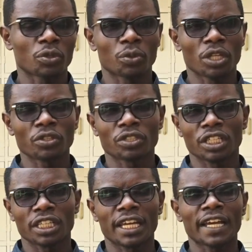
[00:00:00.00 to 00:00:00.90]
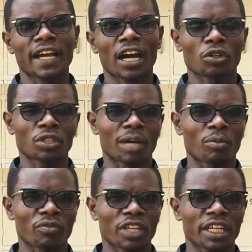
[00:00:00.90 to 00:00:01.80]
without seeing the
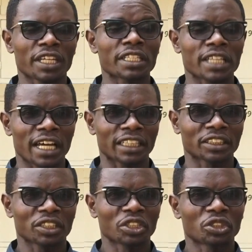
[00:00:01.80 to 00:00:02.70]
outcome of the results.